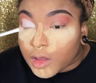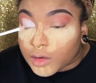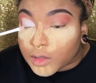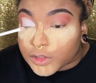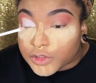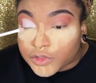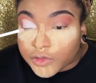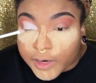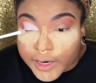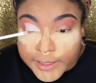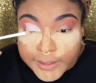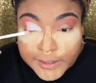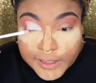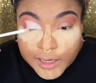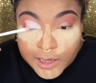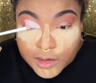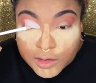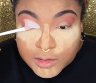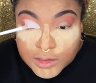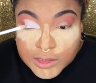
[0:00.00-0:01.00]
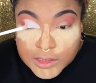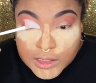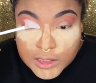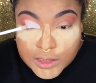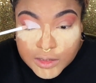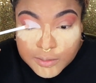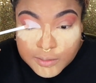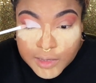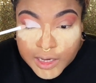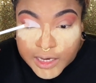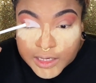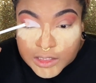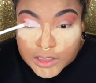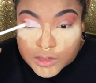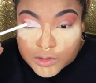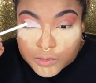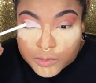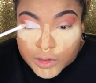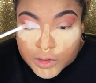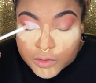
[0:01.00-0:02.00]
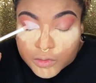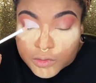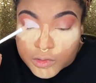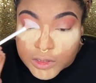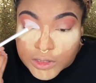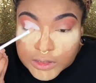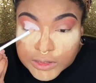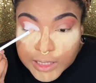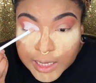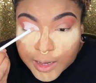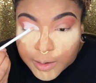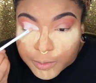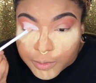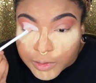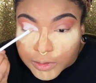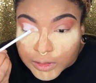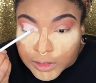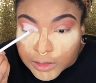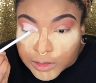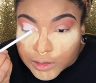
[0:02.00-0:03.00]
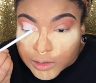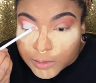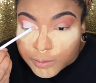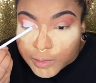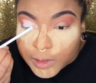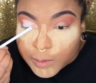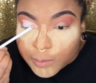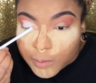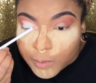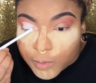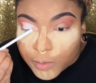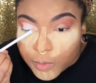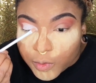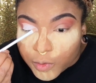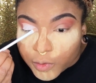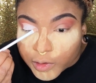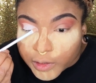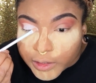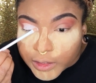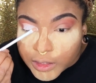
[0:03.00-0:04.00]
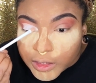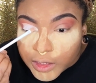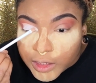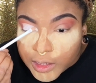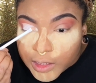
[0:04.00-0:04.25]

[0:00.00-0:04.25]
dry down some, I just went on top with a little bit more